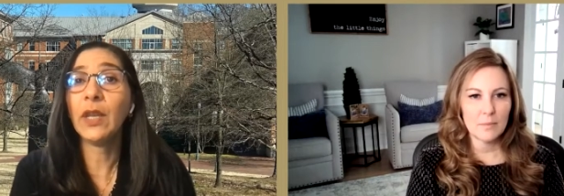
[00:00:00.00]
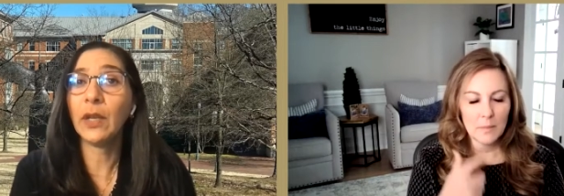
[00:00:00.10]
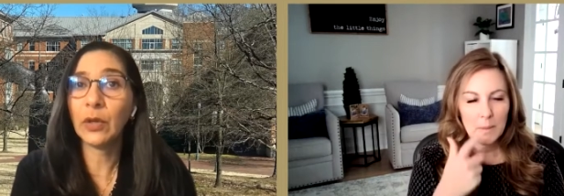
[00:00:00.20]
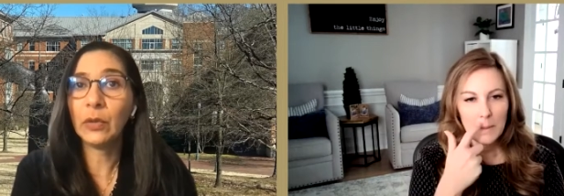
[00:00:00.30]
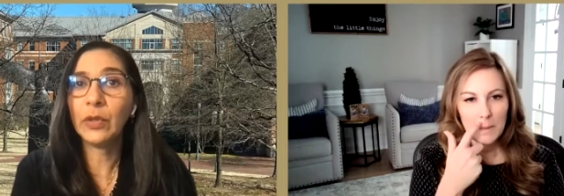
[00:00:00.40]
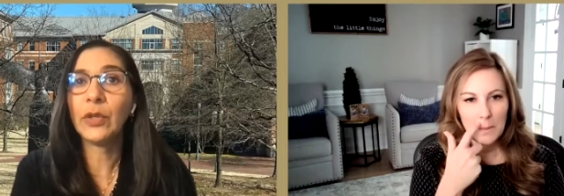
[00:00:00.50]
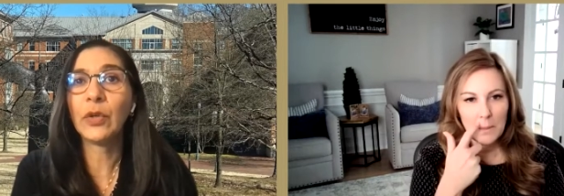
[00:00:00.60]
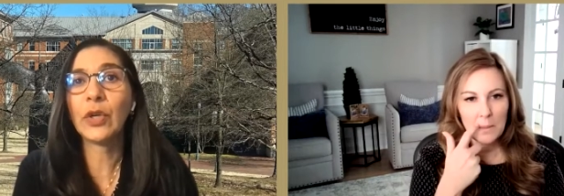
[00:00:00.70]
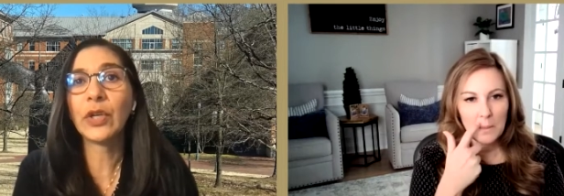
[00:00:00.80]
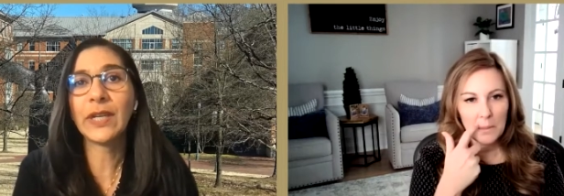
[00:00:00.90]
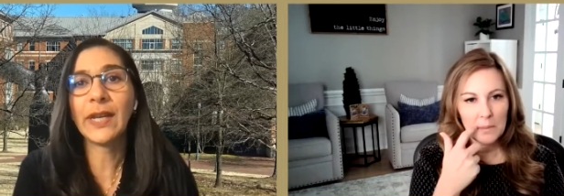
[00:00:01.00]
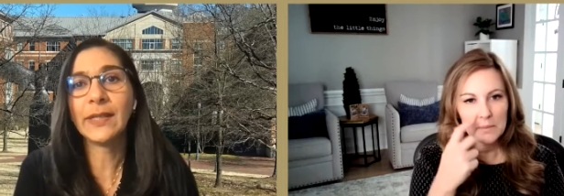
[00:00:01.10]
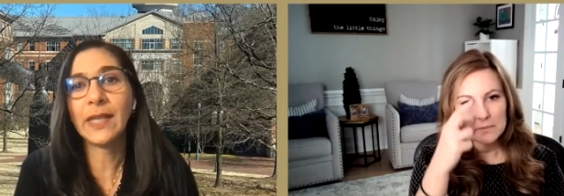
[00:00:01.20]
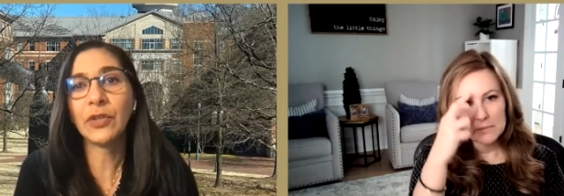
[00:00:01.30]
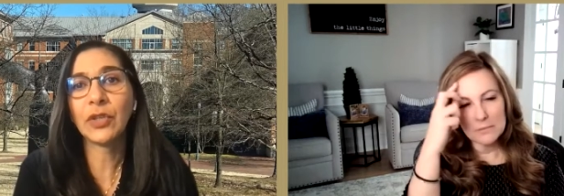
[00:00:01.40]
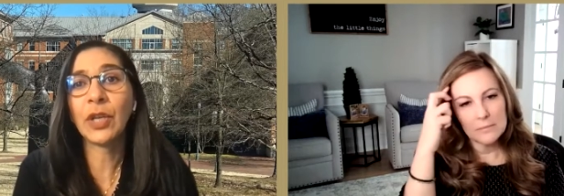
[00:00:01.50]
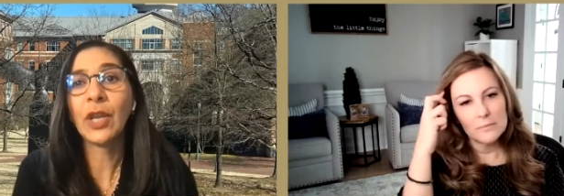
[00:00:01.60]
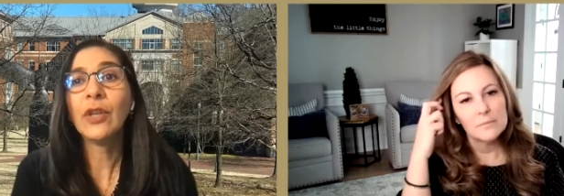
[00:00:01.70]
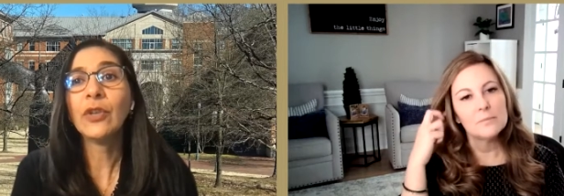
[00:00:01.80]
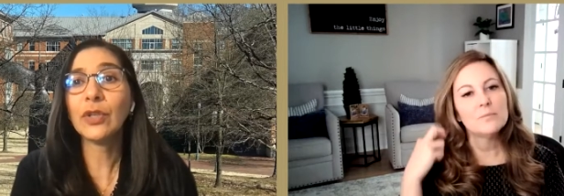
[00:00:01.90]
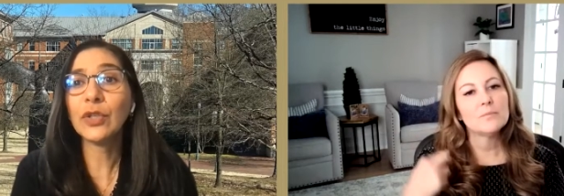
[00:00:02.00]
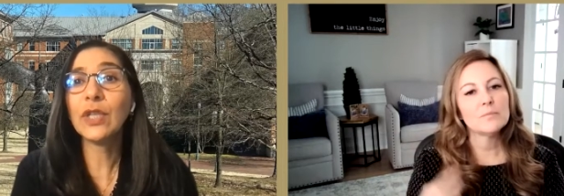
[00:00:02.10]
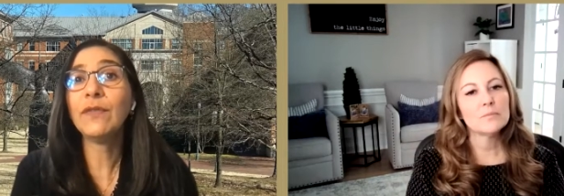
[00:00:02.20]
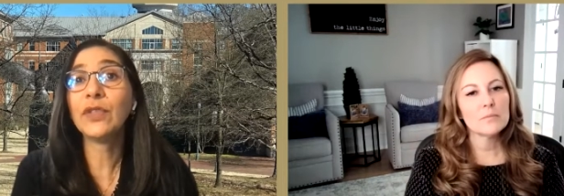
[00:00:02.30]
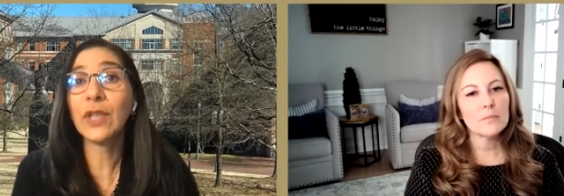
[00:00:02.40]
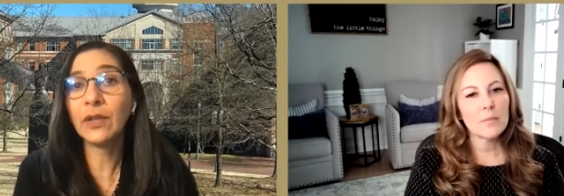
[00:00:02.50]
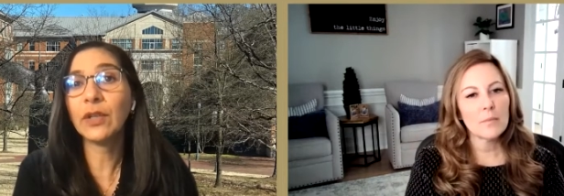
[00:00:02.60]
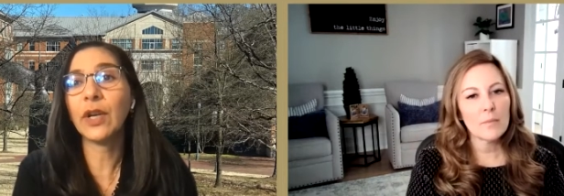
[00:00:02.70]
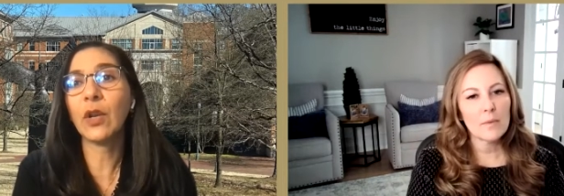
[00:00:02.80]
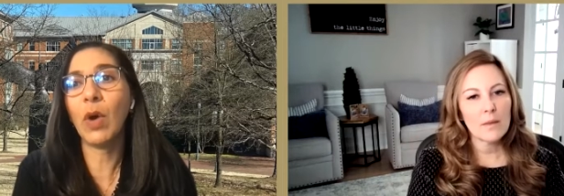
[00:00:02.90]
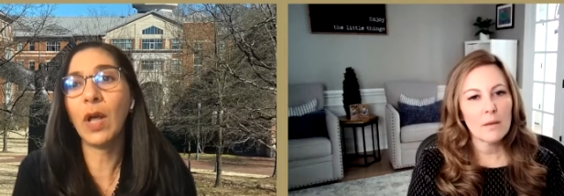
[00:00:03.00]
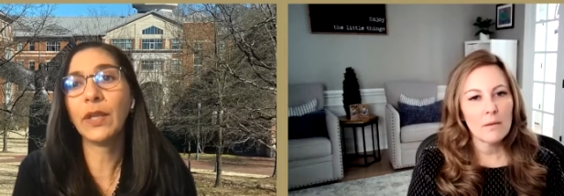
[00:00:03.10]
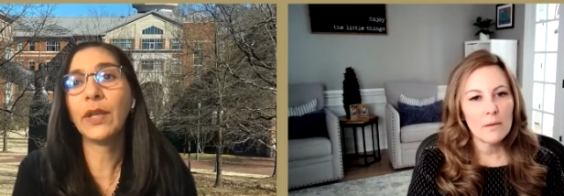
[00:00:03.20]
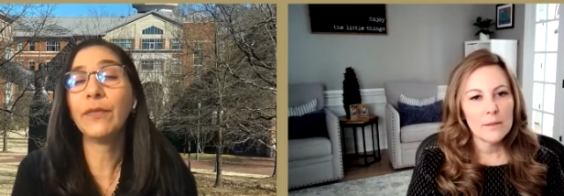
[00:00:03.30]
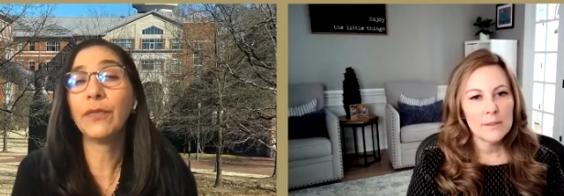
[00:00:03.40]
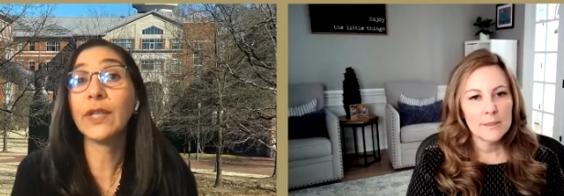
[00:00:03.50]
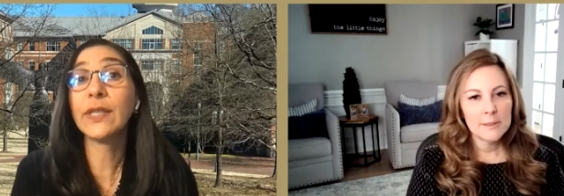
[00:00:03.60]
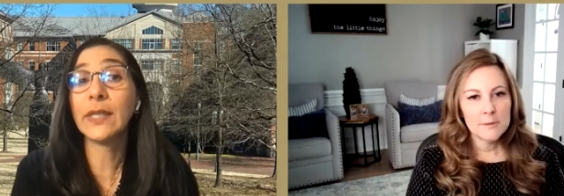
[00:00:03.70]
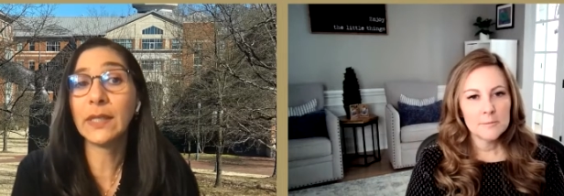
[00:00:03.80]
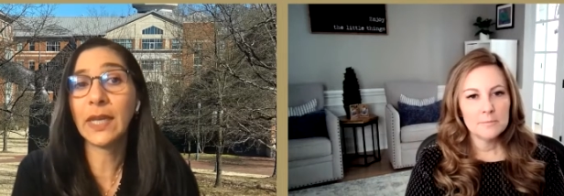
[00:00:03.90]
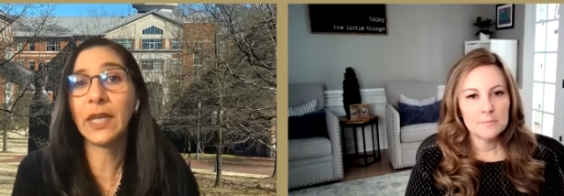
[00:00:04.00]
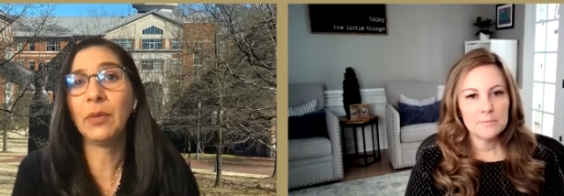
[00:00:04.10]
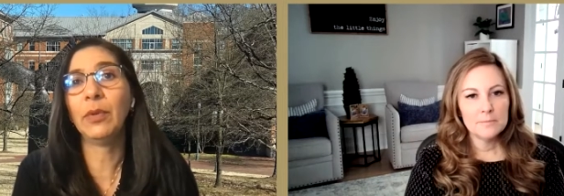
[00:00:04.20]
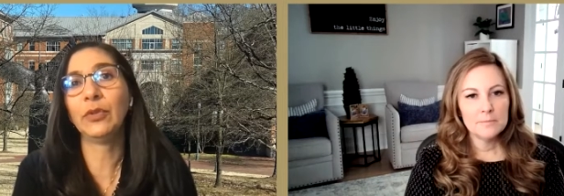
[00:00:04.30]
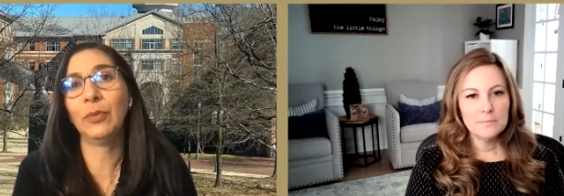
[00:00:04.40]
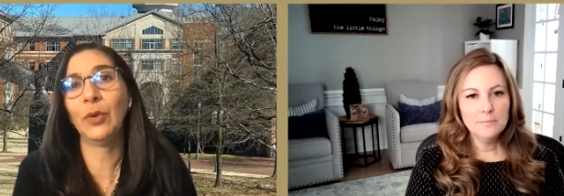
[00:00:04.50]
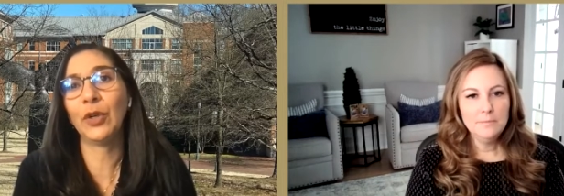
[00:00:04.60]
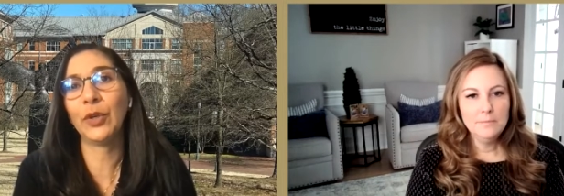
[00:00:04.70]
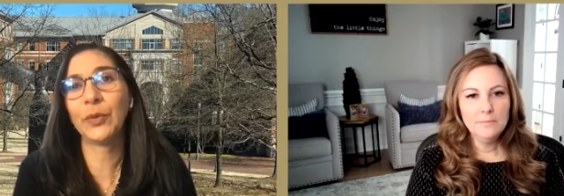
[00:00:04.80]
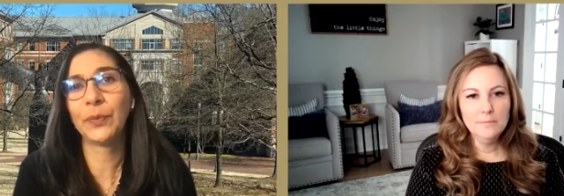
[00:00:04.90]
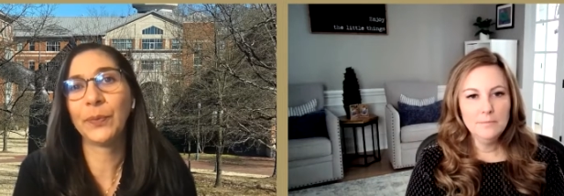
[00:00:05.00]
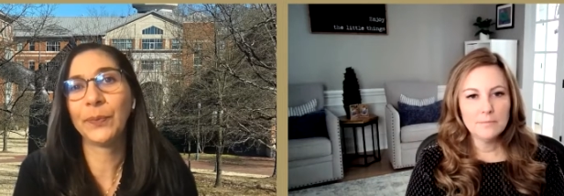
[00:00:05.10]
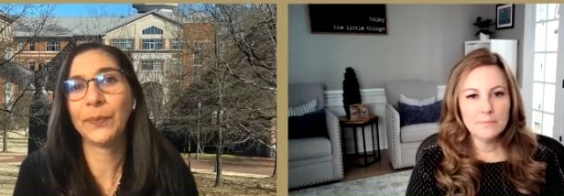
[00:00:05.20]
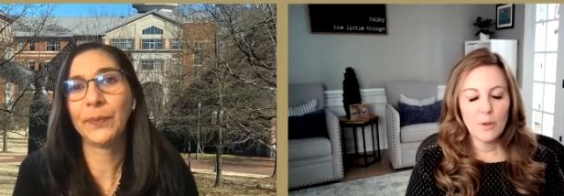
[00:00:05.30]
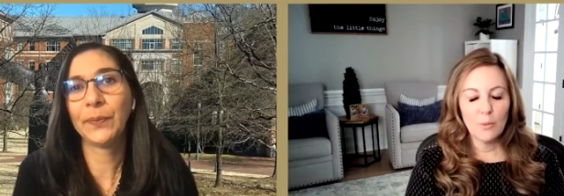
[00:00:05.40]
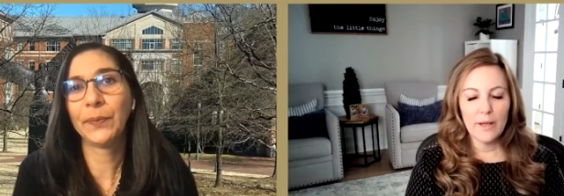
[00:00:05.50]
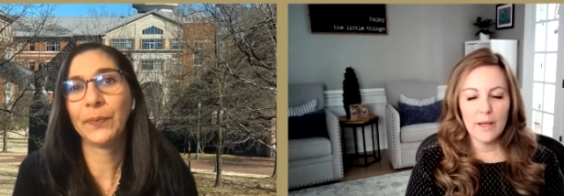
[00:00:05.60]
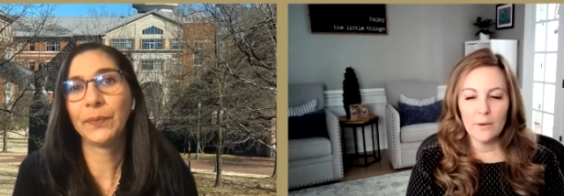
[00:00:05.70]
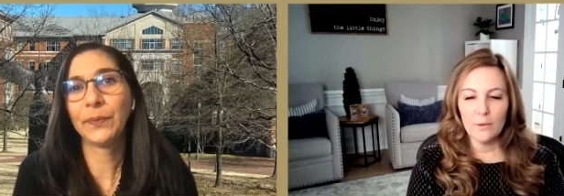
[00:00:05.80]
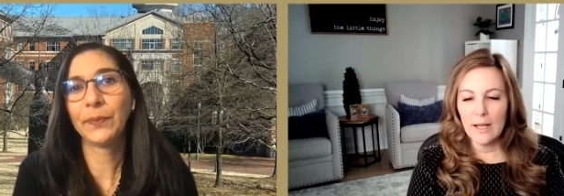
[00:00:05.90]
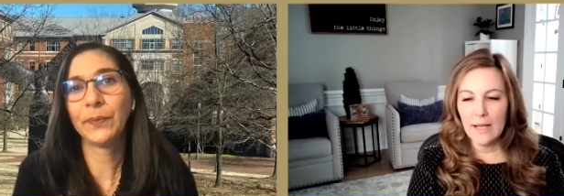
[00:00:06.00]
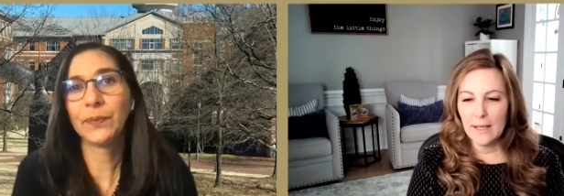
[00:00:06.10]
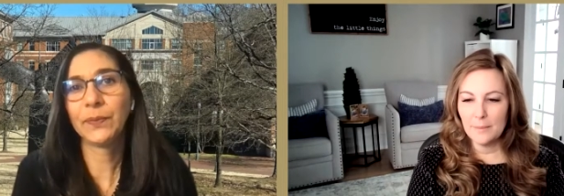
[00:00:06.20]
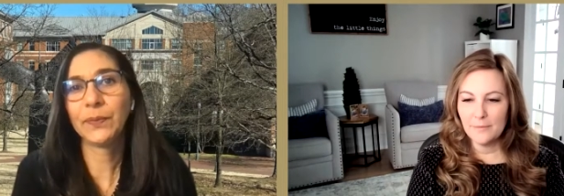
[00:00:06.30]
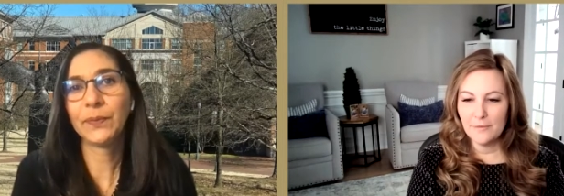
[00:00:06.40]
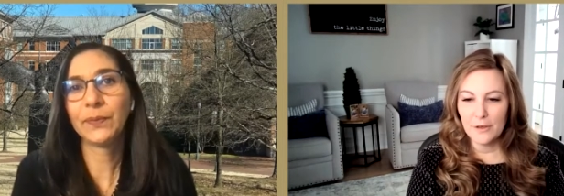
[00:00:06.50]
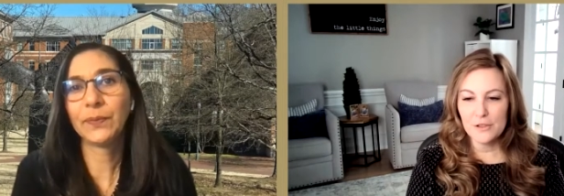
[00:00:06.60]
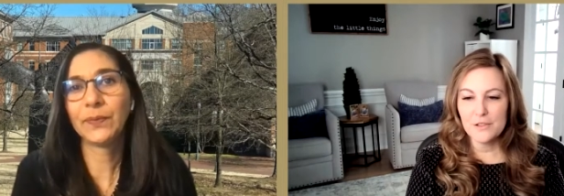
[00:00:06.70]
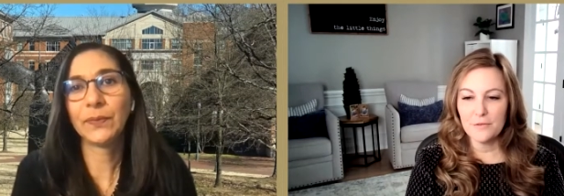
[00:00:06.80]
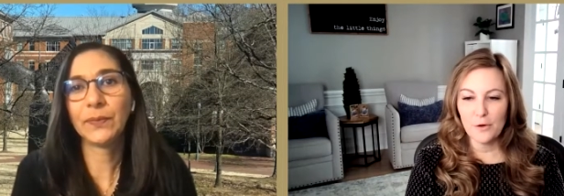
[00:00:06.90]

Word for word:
Speaker 1: and including your organization to achieve gender equality for a sustainable tomorrow?
Speaker 2: Well, um, first and